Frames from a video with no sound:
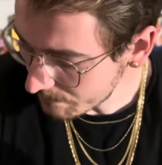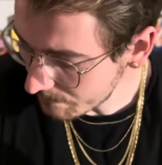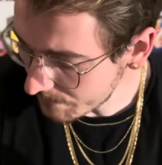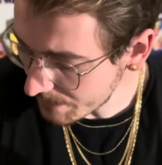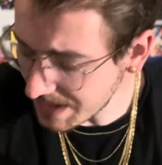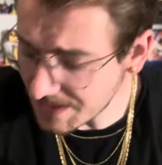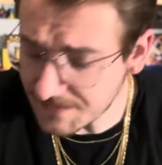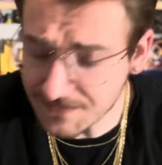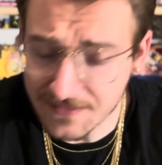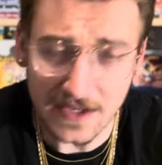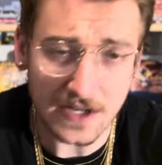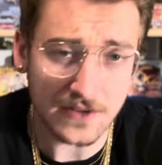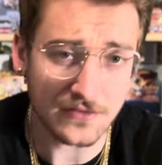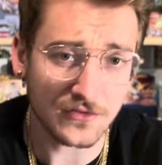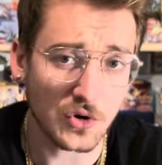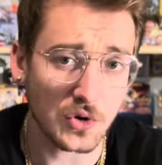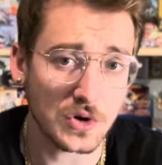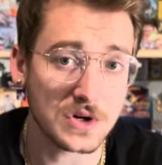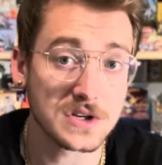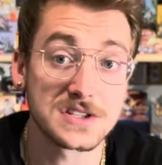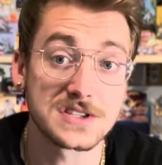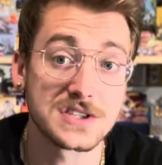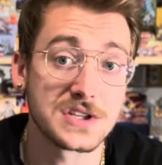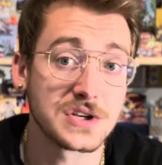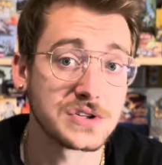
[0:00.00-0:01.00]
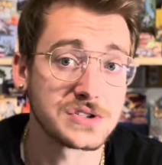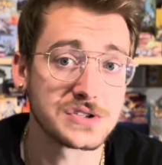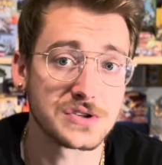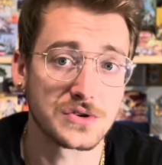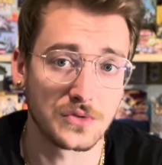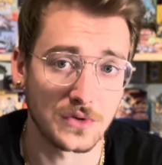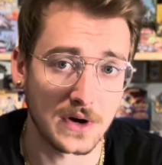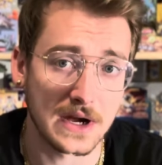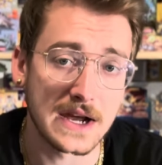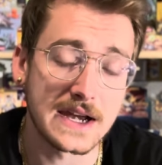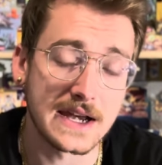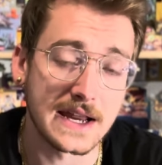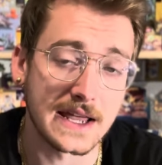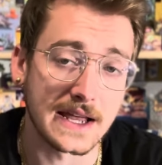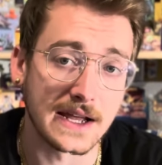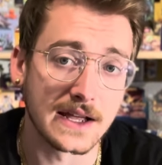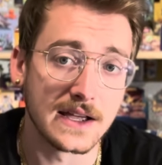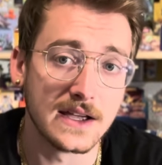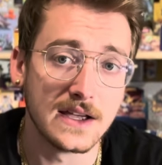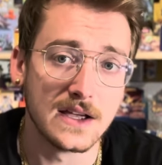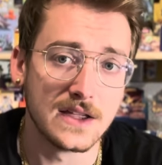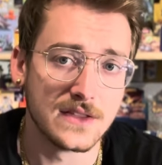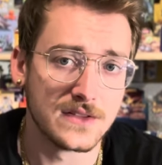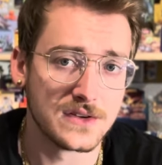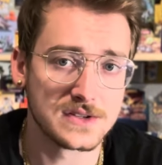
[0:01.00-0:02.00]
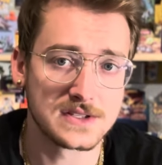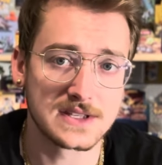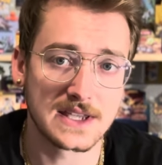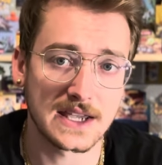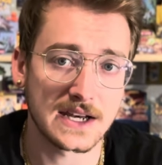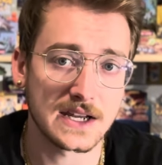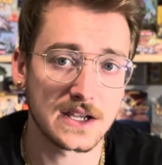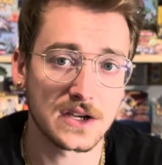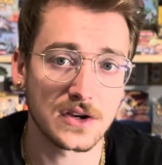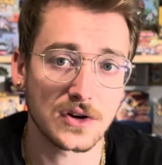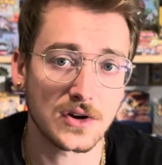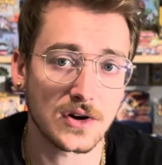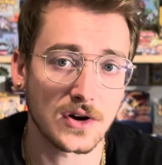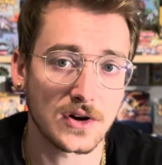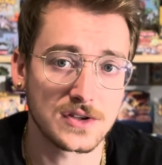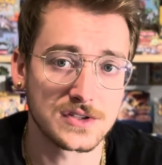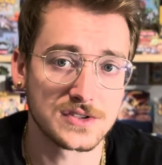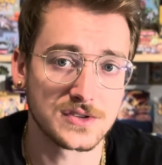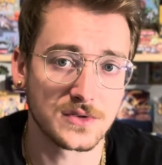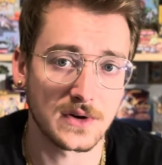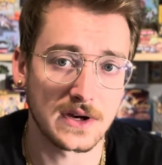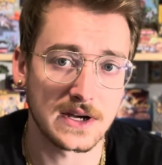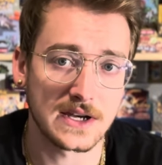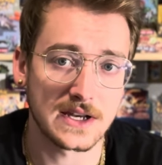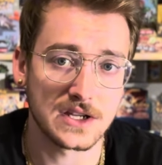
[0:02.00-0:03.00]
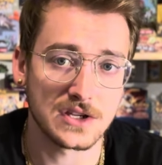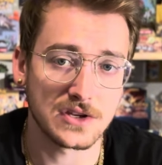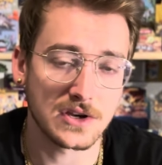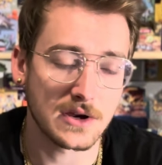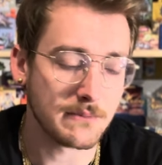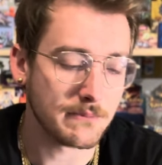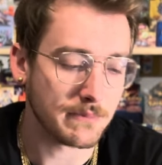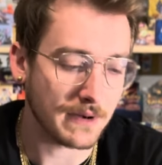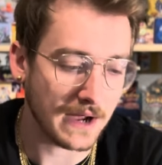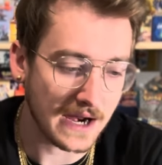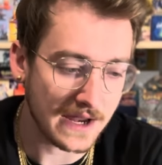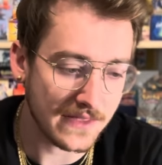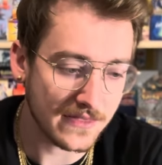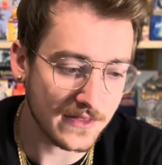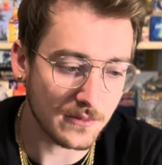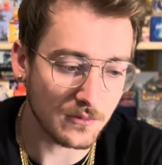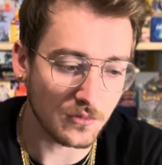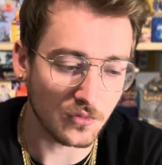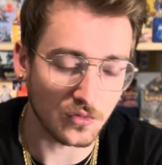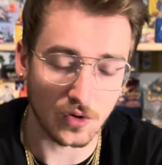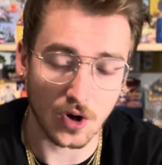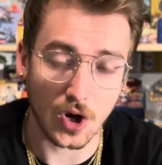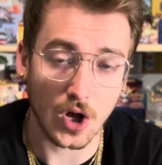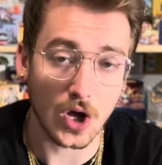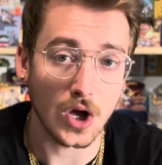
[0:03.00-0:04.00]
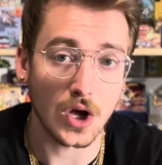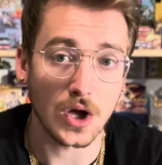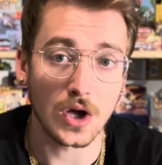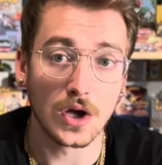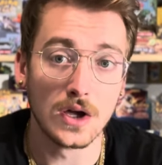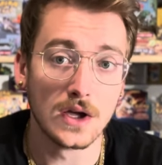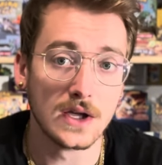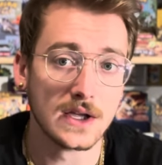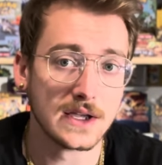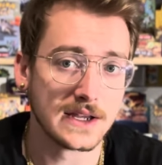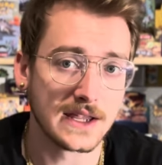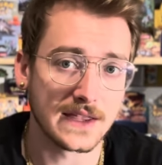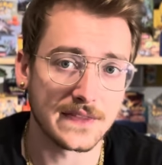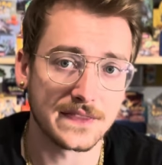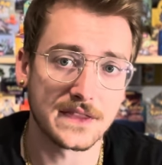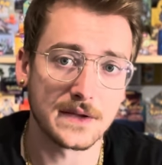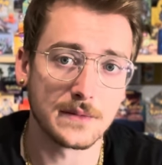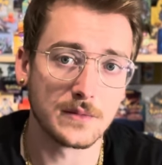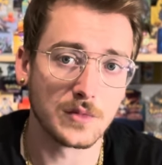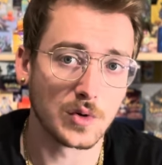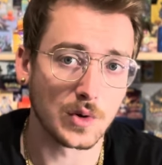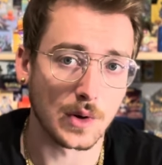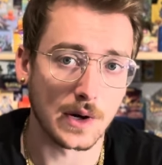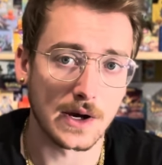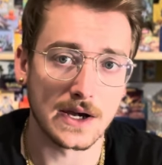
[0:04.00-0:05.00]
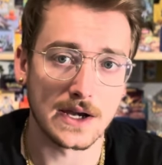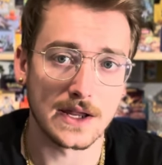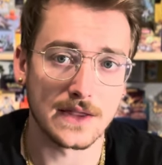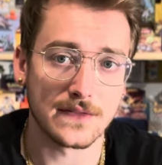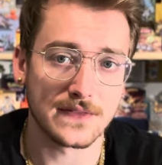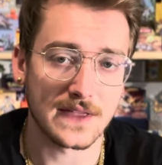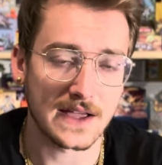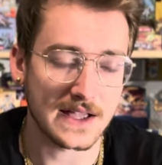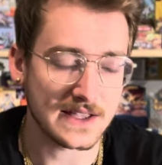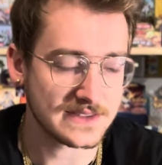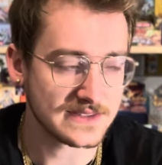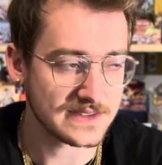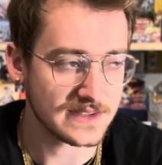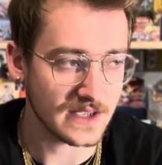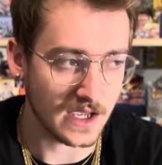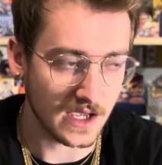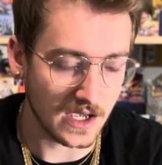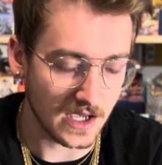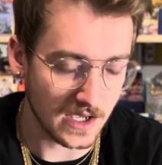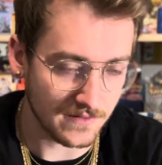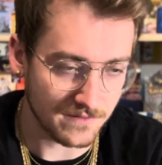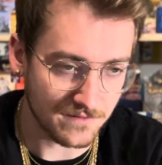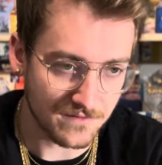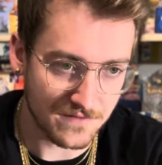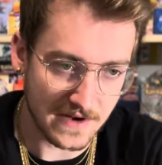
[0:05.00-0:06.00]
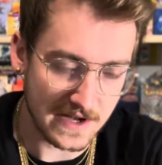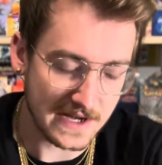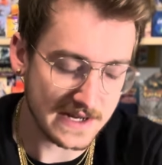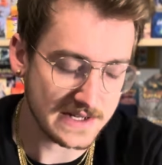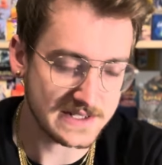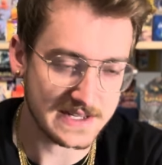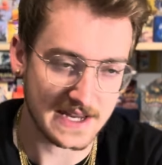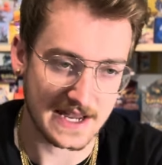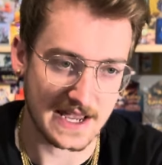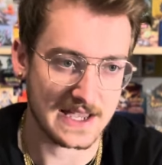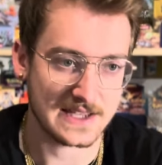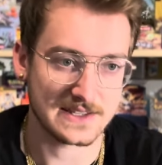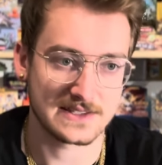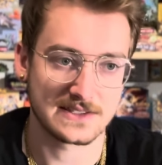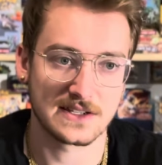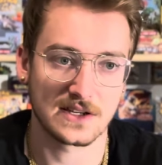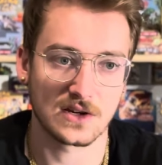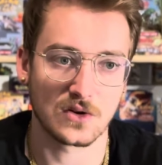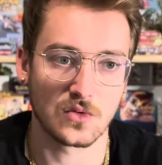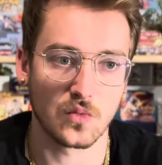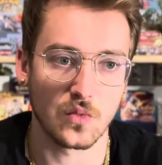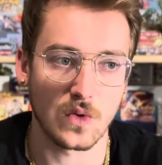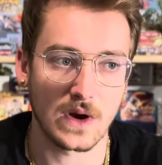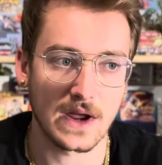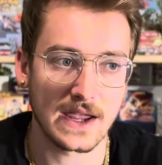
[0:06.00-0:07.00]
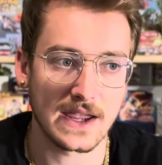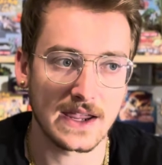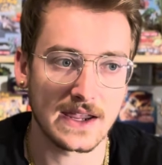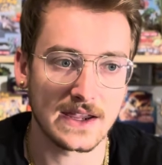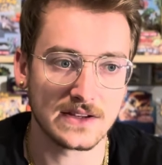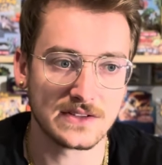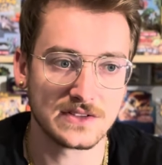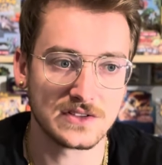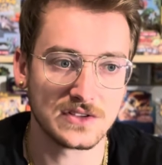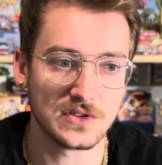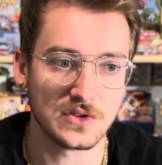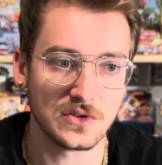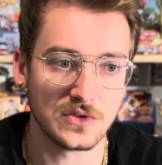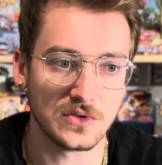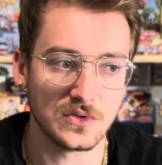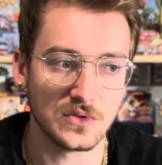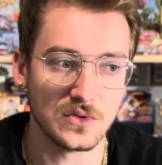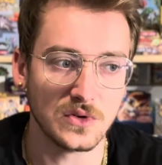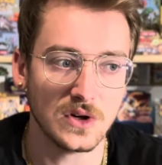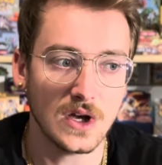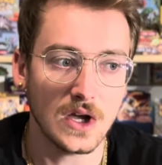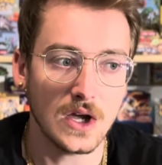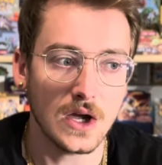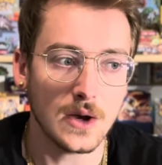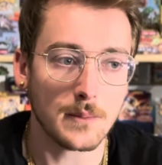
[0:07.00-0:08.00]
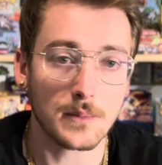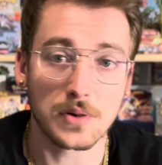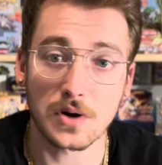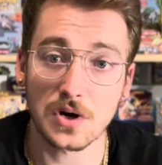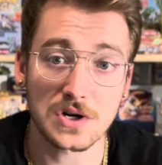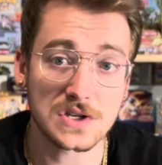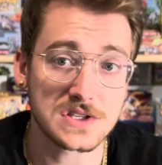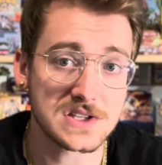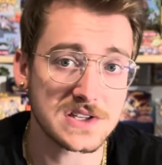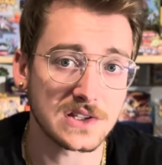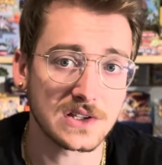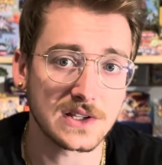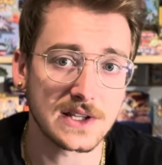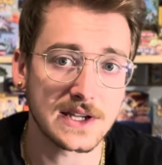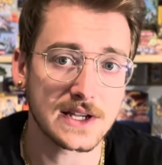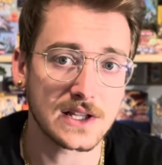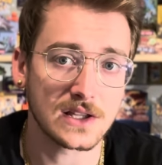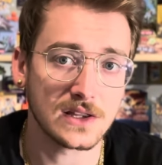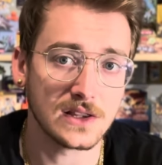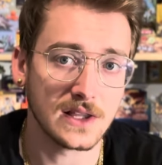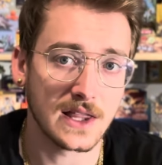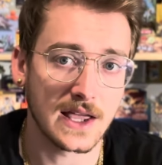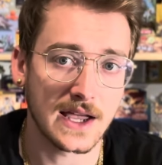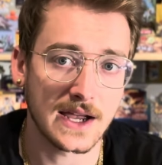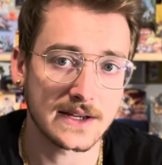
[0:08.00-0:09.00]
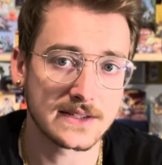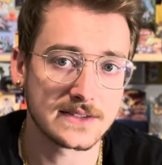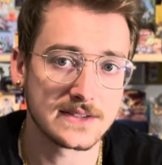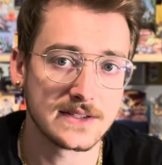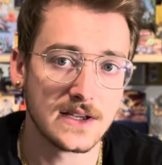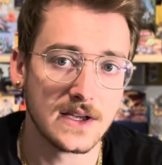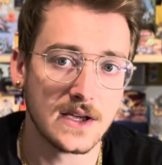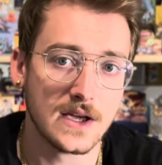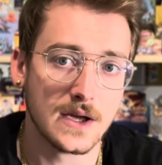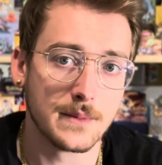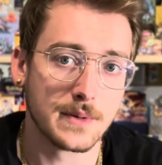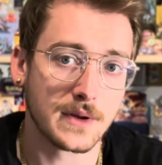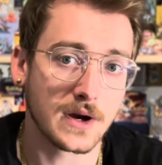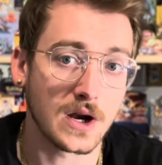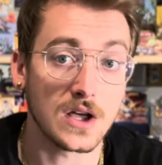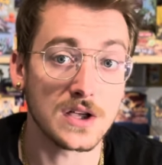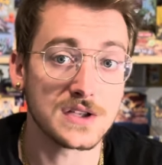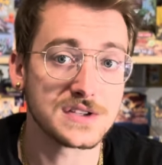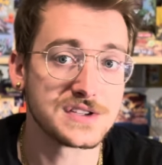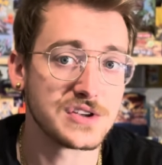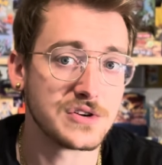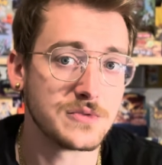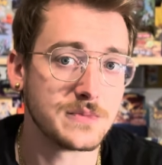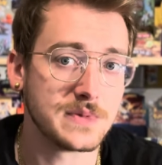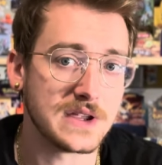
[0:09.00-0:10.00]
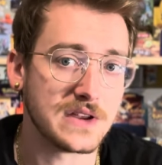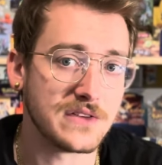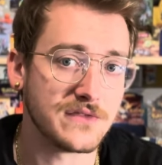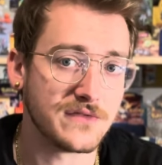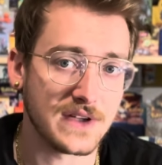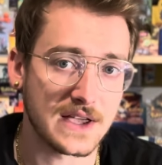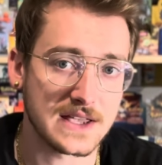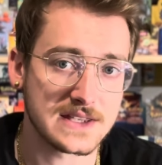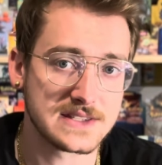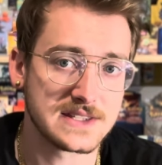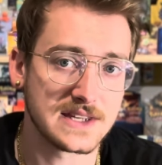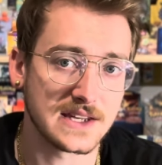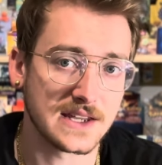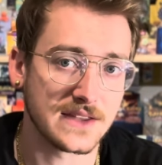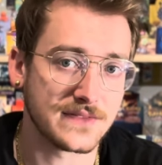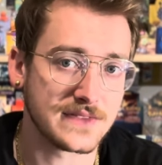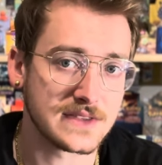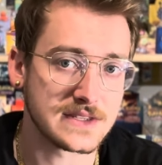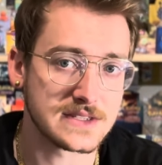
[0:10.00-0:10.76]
And then, of course, there's grading. There's getting your cards graded. You can buy them raw, get them graded. That's a fantastic way to personally collect, but also be investing at the